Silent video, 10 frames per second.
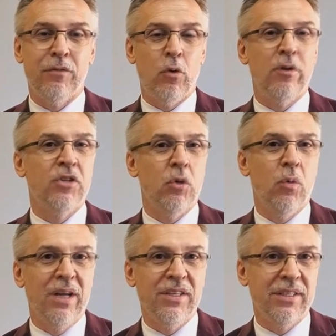Of course, you're
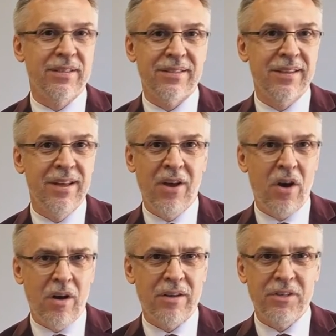watching us
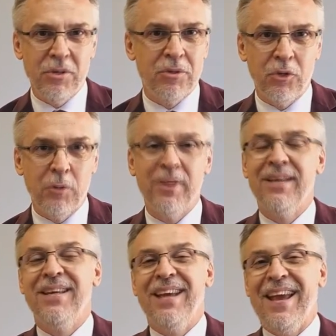on
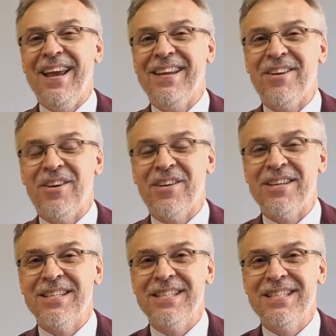YouTube, and
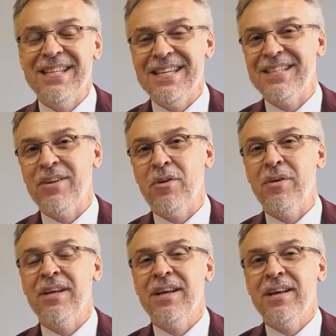our
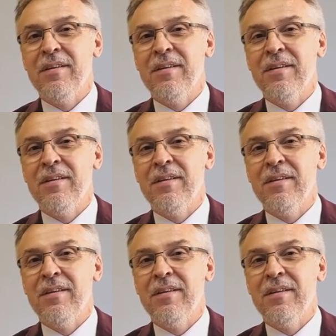seasonal,